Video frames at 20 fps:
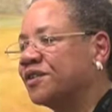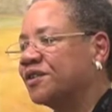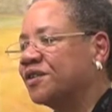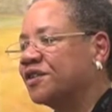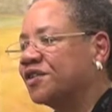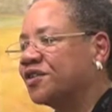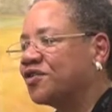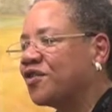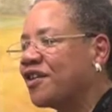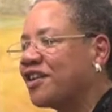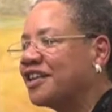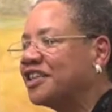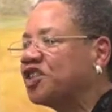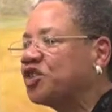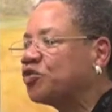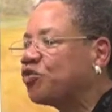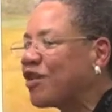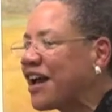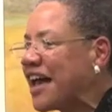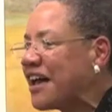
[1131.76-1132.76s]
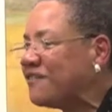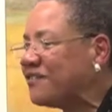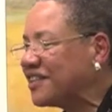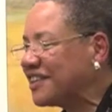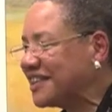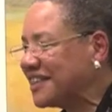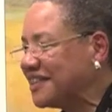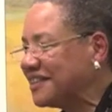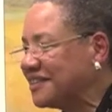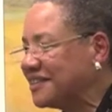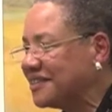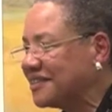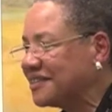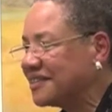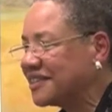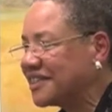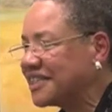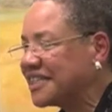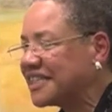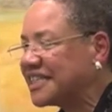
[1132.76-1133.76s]
started traveling
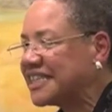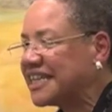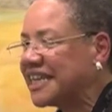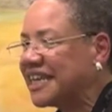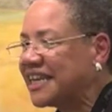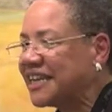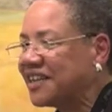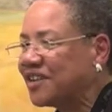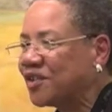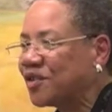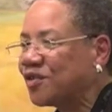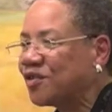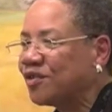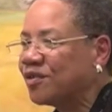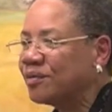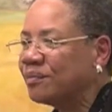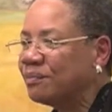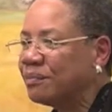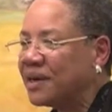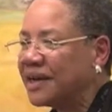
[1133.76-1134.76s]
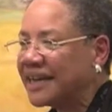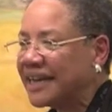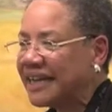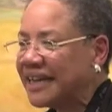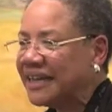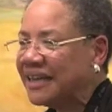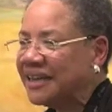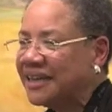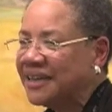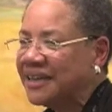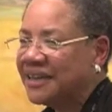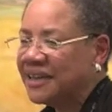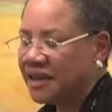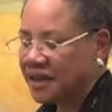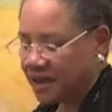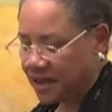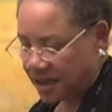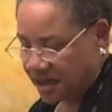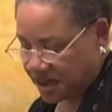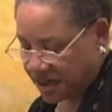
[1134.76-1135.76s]
to sing and earn money,
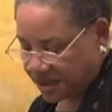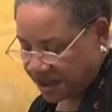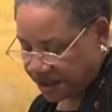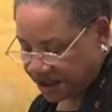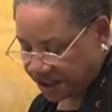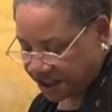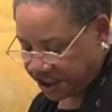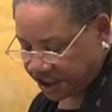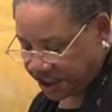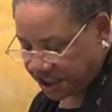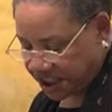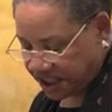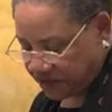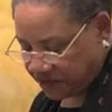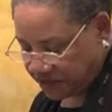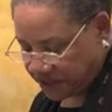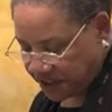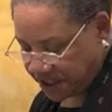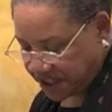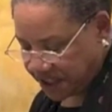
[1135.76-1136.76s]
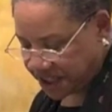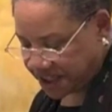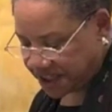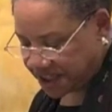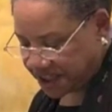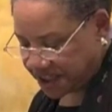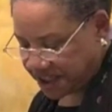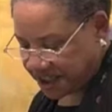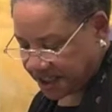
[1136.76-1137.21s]
she was